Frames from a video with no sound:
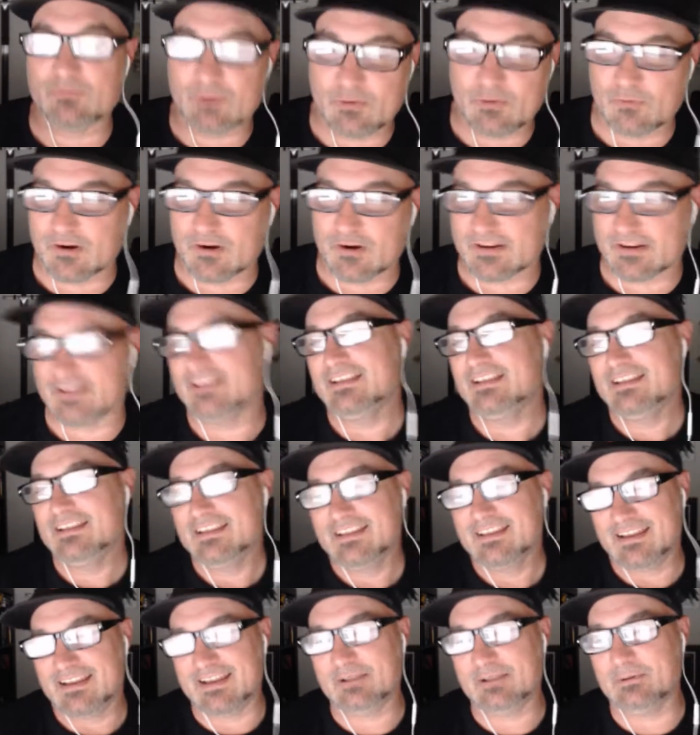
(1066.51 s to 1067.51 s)
We want it.
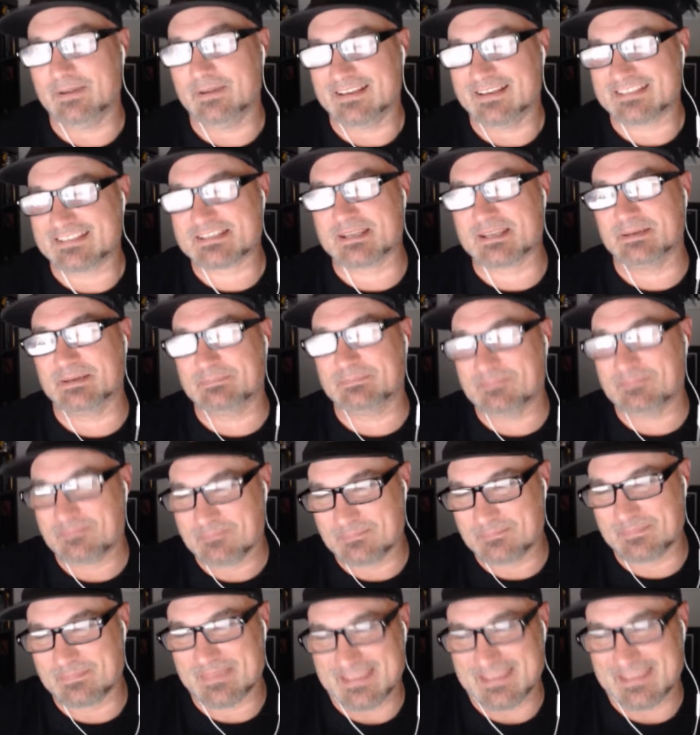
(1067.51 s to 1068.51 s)
Anyway, want
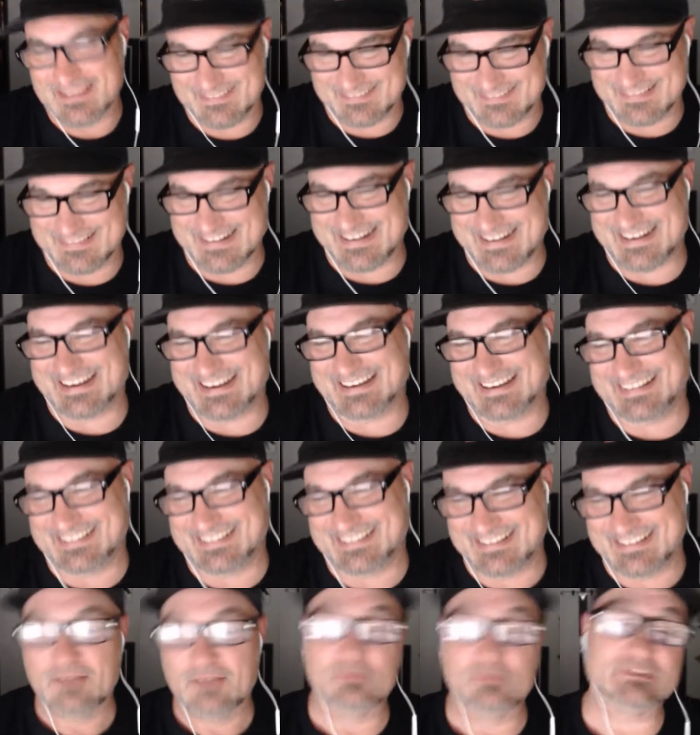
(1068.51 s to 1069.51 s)
it.
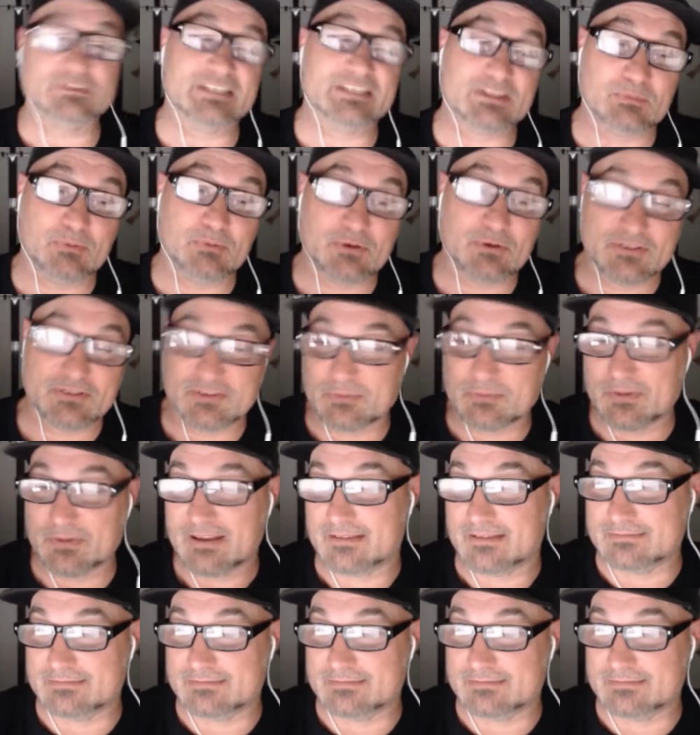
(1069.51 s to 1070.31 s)
We'll take the porn too.